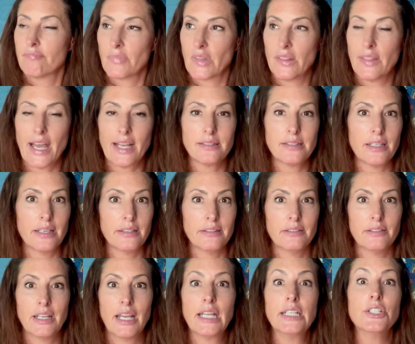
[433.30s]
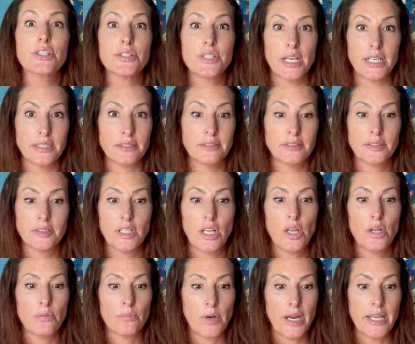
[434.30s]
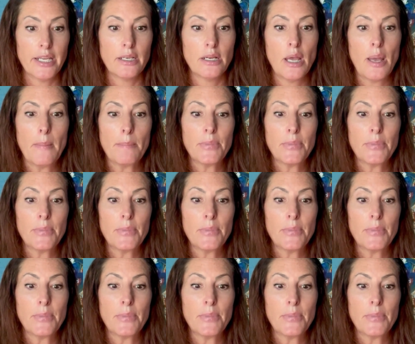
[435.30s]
That's it, and you're done, right?